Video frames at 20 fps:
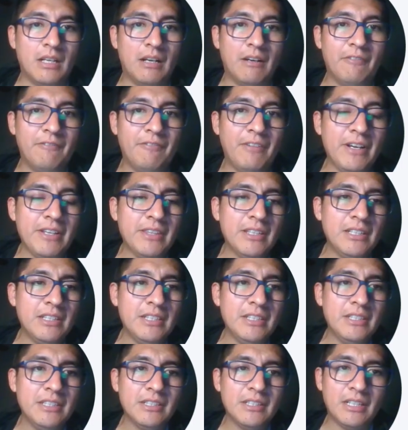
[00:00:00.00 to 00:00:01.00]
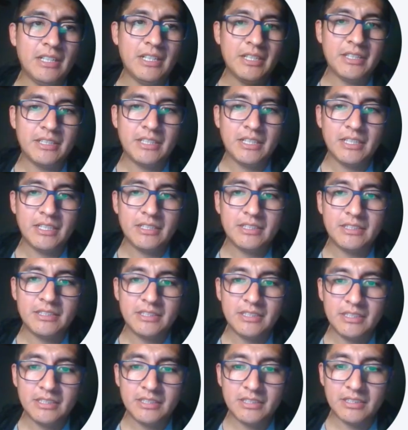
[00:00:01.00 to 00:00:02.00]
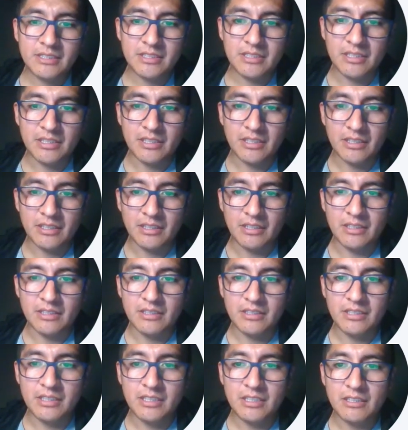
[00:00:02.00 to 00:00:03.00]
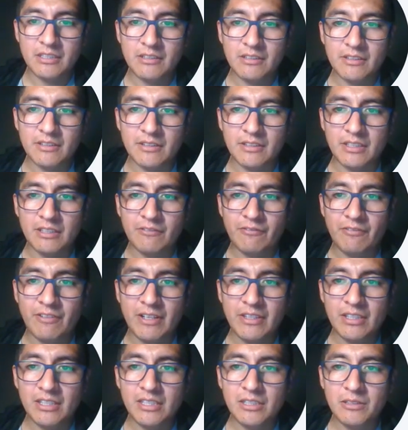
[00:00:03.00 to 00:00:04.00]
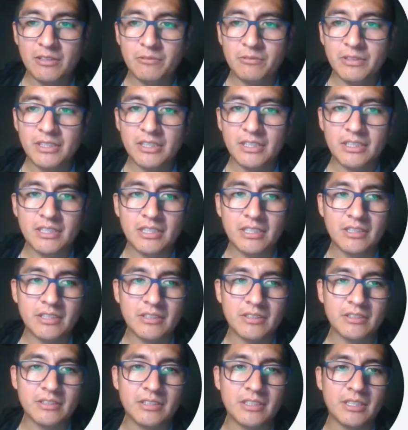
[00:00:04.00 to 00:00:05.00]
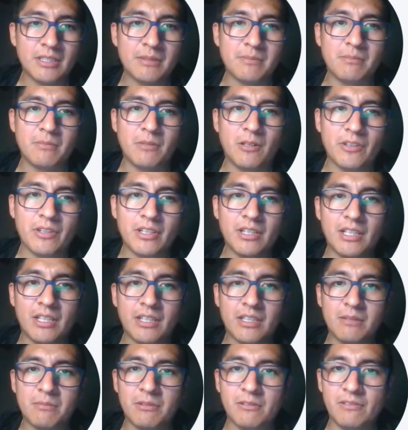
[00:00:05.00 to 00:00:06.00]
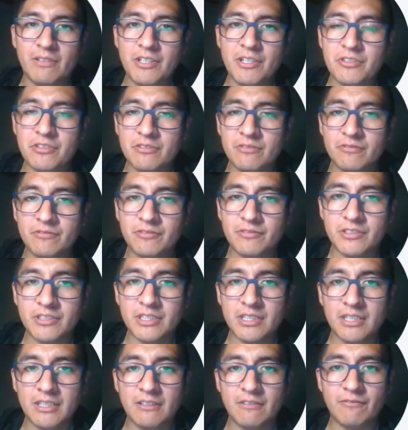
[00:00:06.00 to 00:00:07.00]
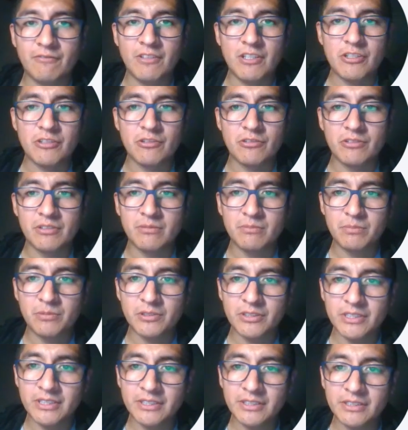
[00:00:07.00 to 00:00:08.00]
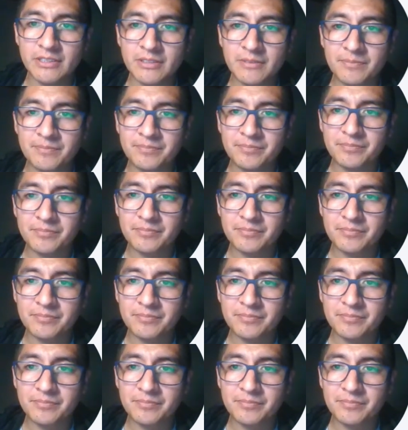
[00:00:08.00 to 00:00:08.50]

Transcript: And finally, I get this in the finally week, the model and evaluation for the feature importance.